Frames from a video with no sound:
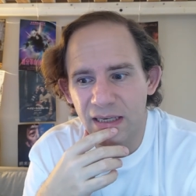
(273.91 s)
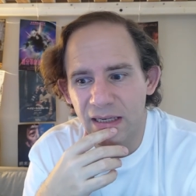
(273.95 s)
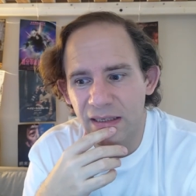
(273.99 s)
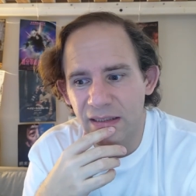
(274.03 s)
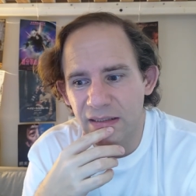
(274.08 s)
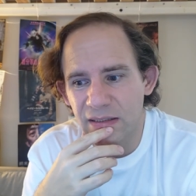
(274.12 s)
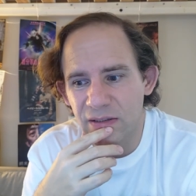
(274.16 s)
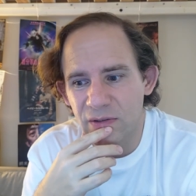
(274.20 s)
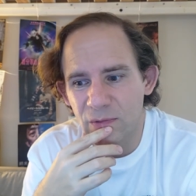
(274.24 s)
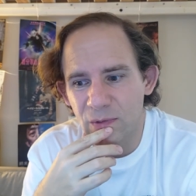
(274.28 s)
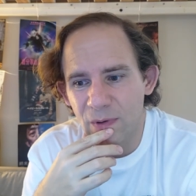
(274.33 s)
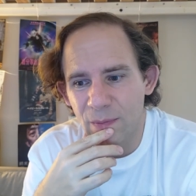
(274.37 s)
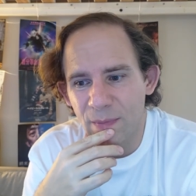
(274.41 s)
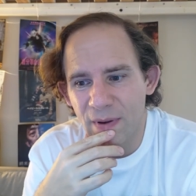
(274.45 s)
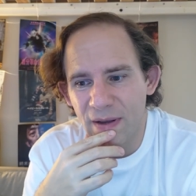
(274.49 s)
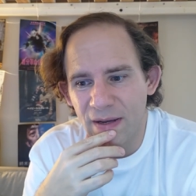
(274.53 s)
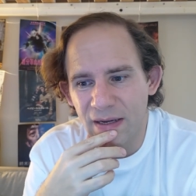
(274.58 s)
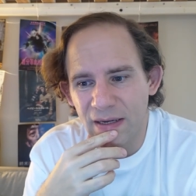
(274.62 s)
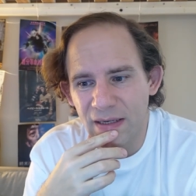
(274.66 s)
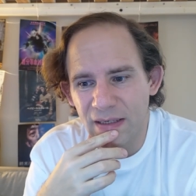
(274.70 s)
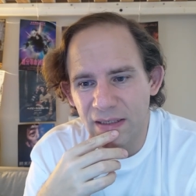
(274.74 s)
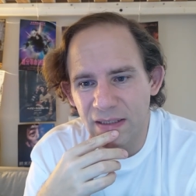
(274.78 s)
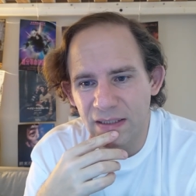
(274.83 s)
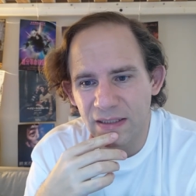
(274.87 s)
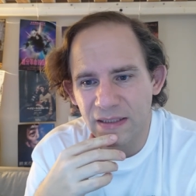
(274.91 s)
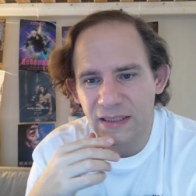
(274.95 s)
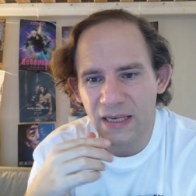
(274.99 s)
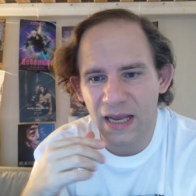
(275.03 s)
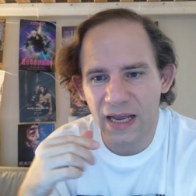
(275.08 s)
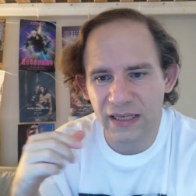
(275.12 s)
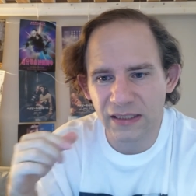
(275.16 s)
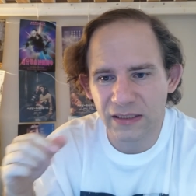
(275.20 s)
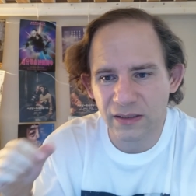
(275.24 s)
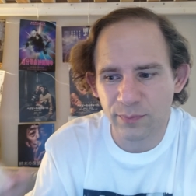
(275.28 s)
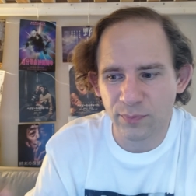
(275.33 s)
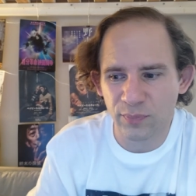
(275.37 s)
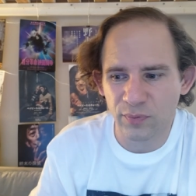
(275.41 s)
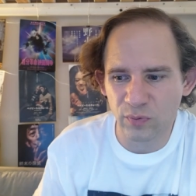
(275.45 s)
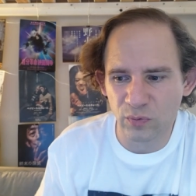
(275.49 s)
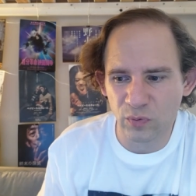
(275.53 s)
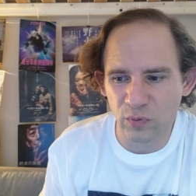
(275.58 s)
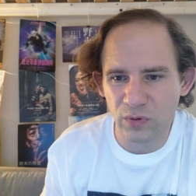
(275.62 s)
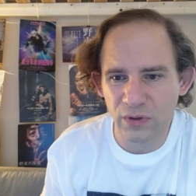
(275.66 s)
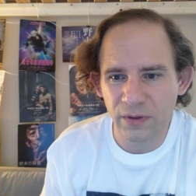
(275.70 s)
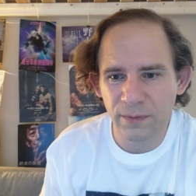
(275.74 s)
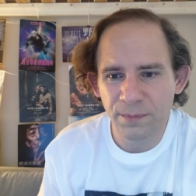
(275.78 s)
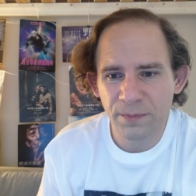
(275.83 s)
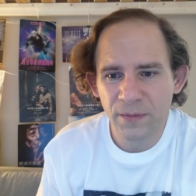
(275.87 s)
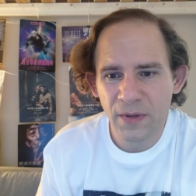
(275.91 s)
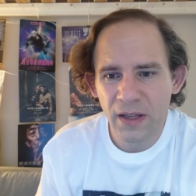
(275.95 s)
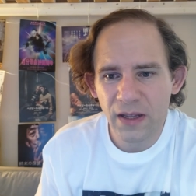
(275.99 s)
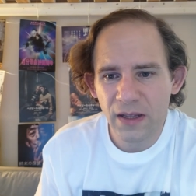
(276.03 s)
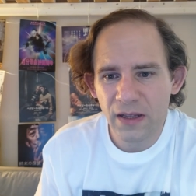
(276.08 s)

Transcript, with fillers: and Swimming in a Sand Pool.